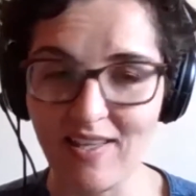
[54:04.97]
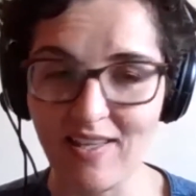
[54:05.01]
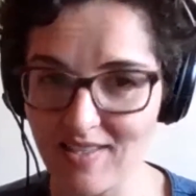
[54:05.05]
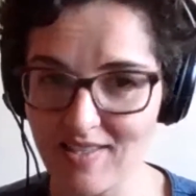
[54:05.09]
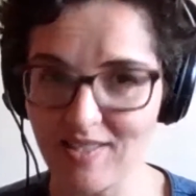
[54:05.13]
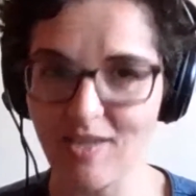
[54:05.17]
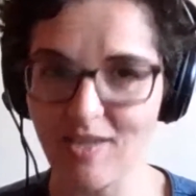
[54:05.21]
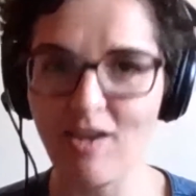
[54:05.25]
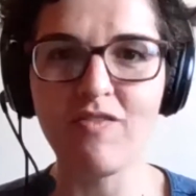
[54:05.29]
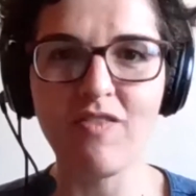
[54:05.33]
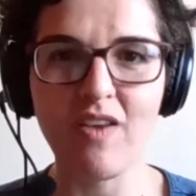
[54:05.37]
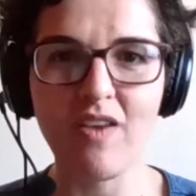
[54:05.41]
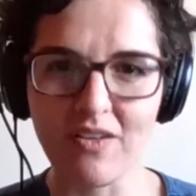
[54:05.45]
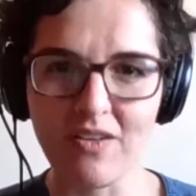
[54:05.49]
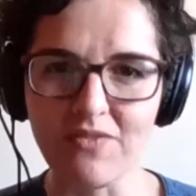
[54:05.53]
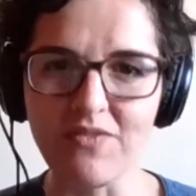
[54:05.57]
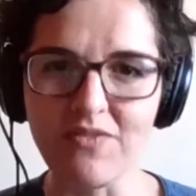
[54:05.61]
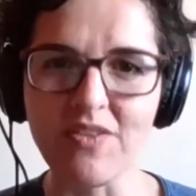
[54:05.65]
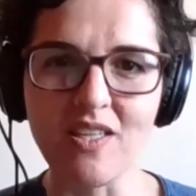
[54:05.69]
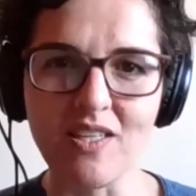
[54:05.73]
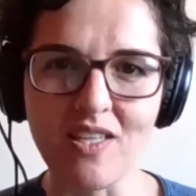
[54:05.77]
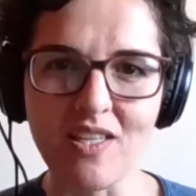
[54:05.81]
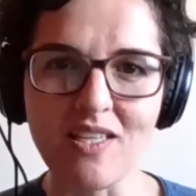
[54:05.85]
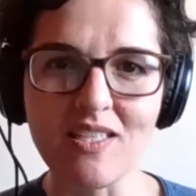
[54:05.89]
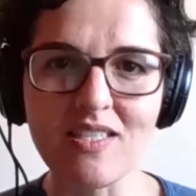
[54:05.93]
And that is
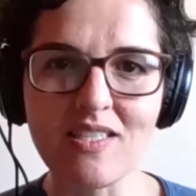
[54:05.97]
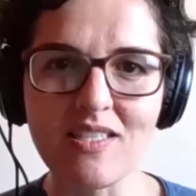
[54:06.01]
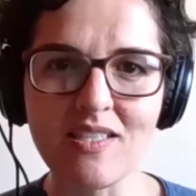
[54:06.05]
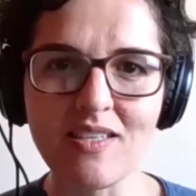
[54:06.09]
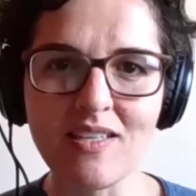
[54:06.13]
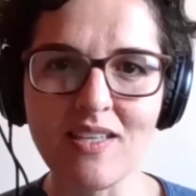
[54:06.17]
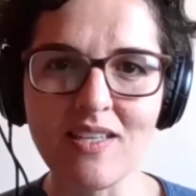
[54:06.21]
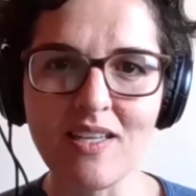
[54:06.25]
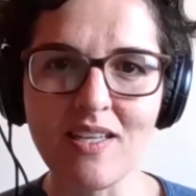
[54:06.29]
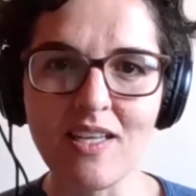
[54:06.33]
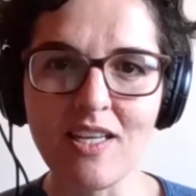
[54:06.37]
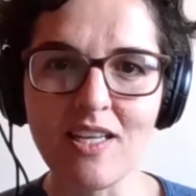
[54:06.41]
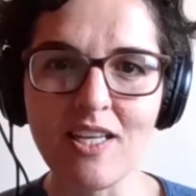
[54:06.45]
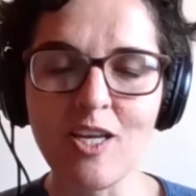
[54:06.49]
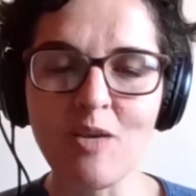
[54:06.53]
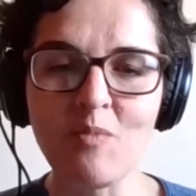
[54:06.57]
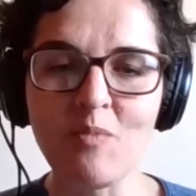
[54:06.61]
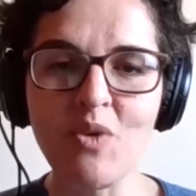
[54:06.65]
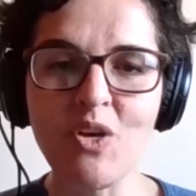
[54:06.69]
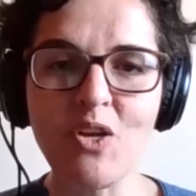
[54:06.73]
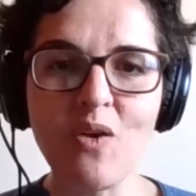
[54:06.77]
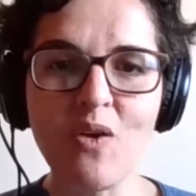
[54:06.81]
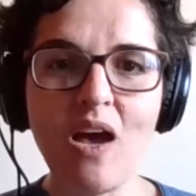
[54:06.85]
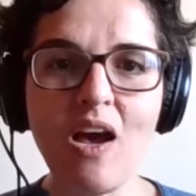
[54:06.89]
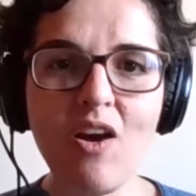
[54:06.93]
fundamental. We
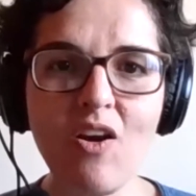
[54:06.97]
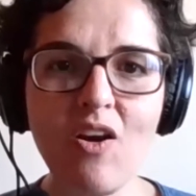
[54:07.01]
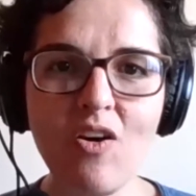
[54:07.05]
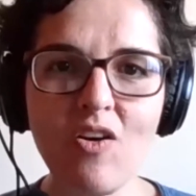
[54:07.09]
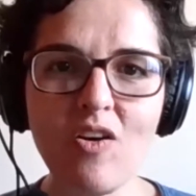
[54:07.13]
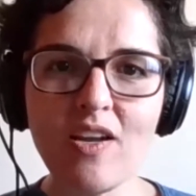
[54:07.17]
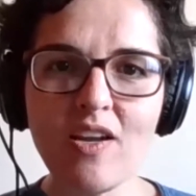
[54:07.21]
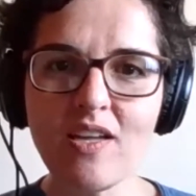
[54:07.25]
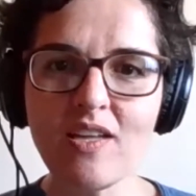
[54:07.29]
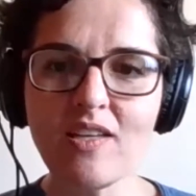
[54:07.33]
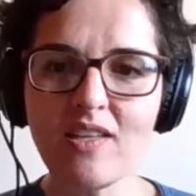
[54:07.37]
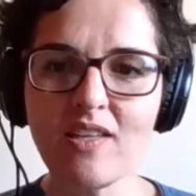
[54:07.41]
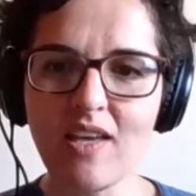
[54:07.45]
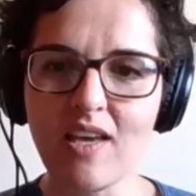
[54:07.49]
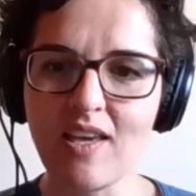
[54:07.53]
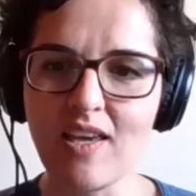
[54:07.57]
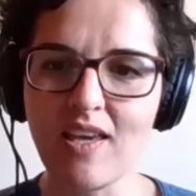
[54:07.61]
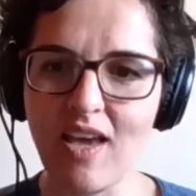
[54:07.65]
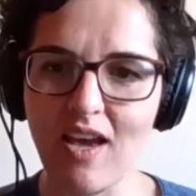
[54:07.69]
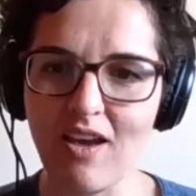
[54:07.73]
have to save lives.